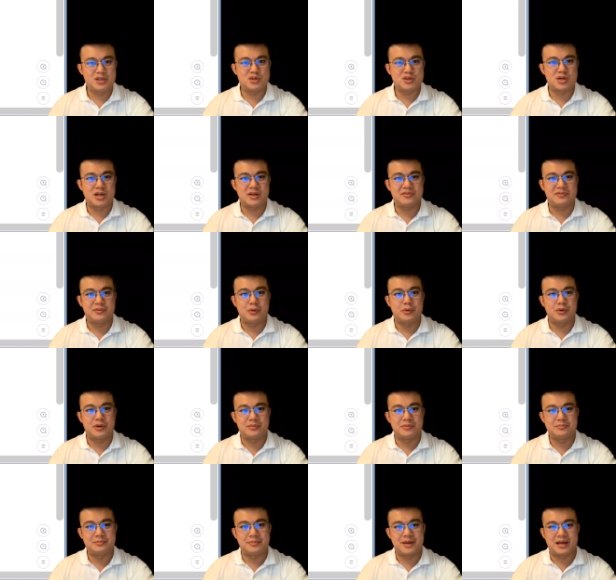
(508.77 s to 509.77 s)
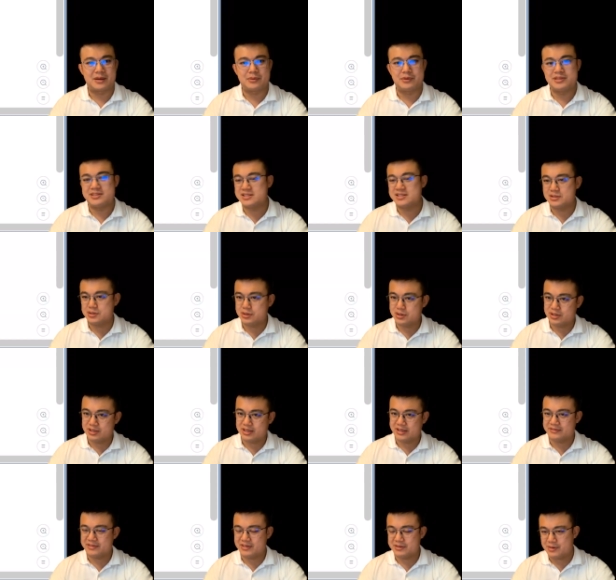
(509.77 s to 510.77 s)
drive forward and backwards and turn
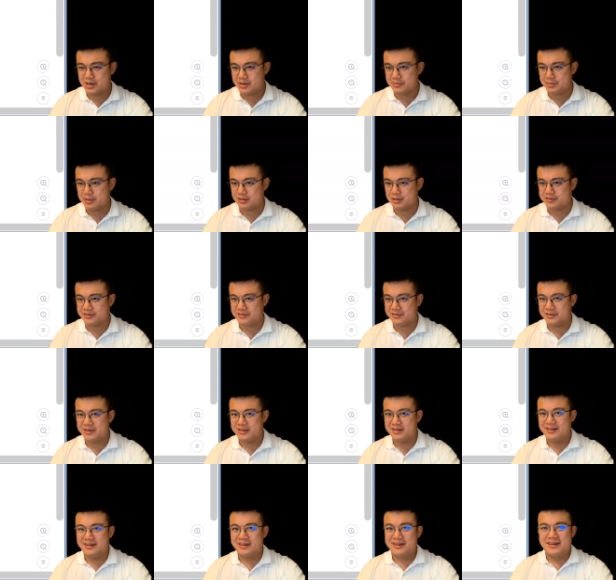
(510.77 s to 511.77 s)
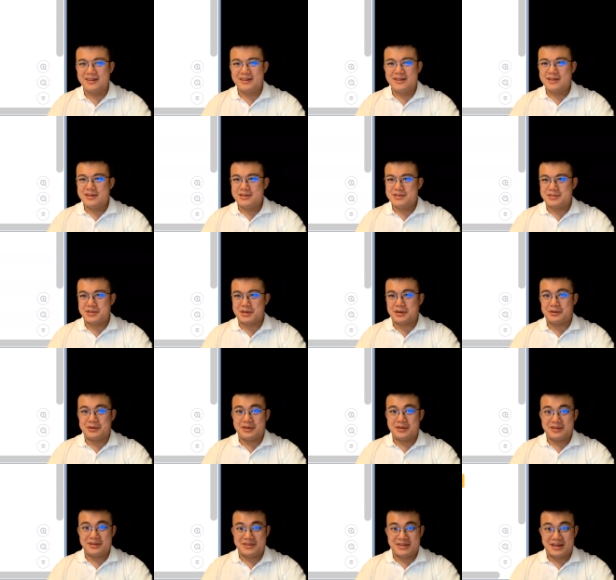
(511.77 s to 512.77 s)
left and right blocks.
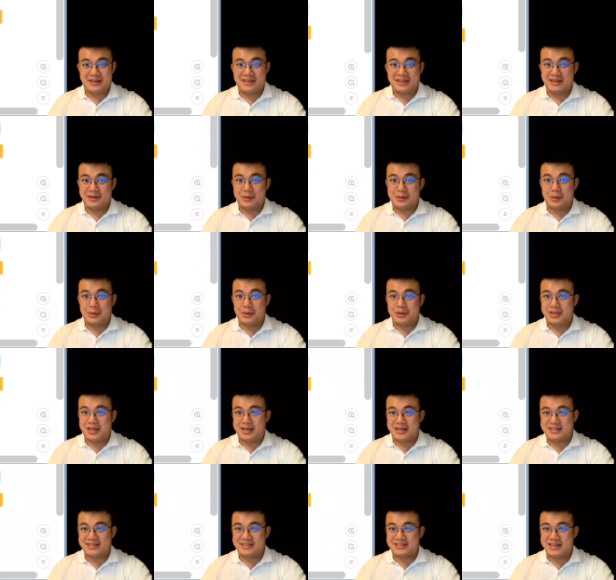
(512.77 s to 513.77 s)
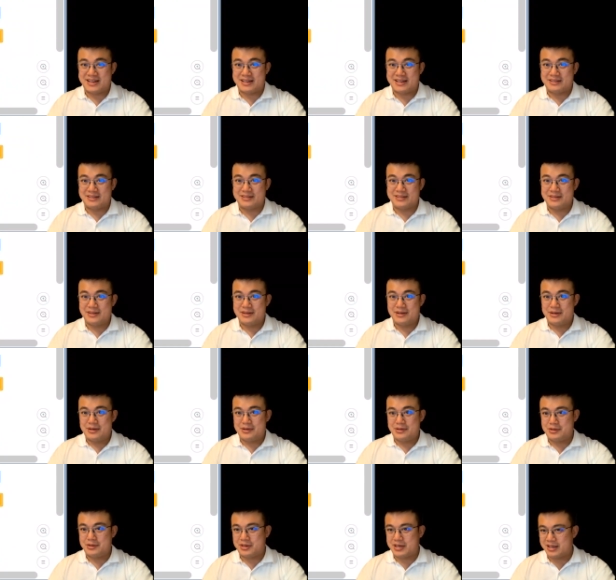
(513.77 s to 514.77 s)
So now that all that is done,
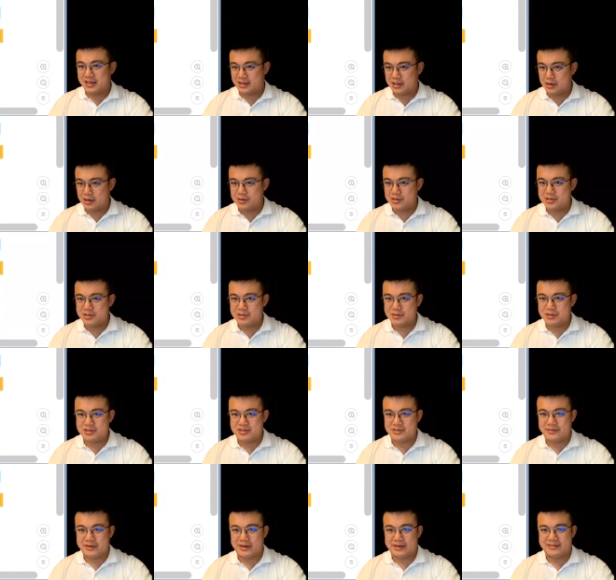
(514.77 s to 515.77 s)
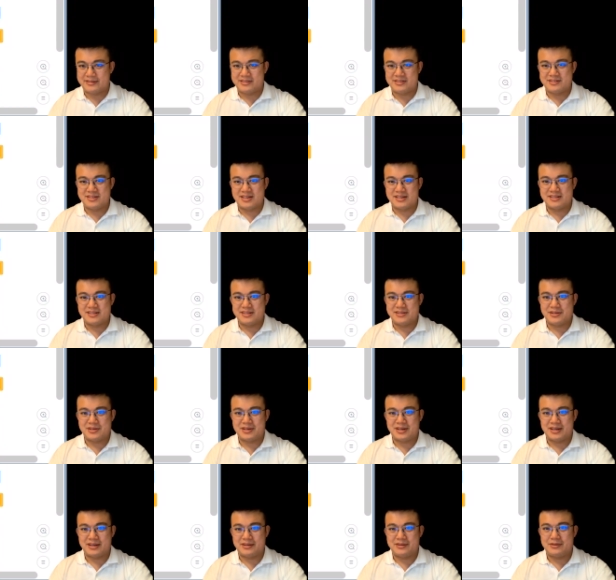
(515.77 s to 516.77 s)
you can go into your devices and then you
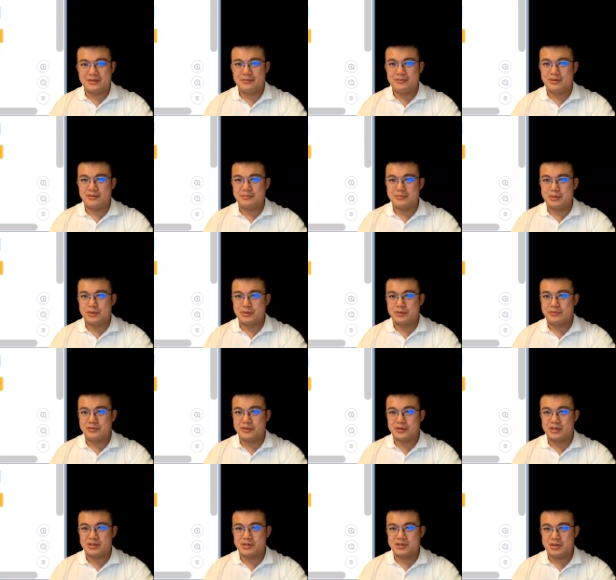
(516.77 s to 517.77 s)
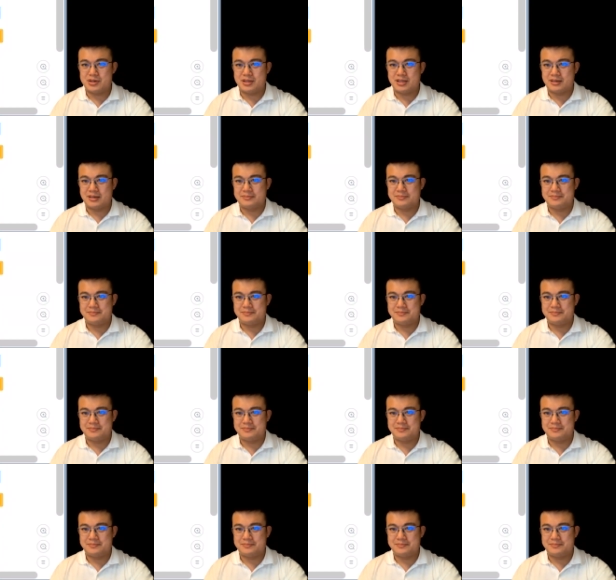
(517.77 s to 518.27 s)
can remove your controller.